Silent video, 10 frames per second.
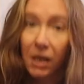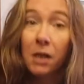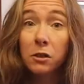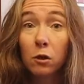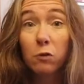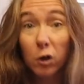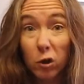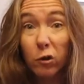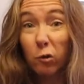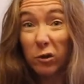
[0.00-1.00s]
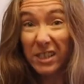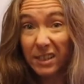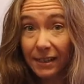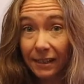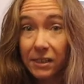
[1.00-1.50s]
So the crew, the
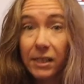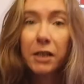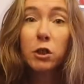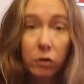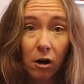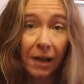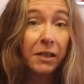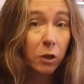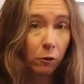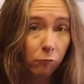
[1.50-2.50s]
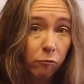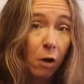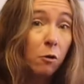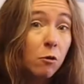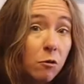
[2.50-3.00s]
sailors, they tried to
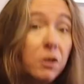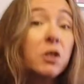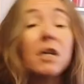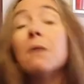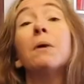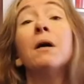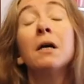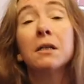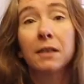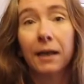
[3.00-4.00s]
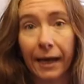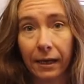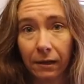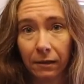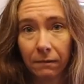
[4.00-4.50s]
row the ship to
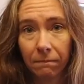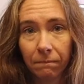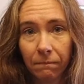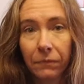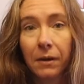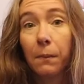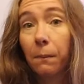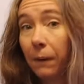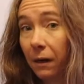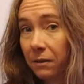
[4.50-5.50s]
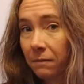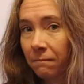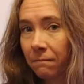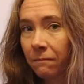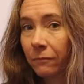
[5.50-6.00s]
land. But
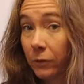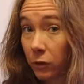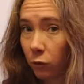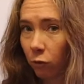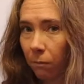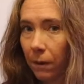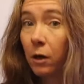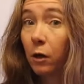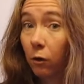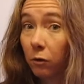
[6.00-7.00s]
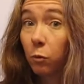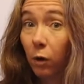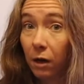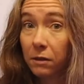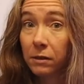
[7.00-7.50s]
the storm got
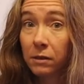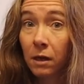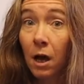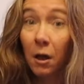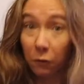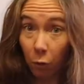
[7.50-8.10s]
worse. The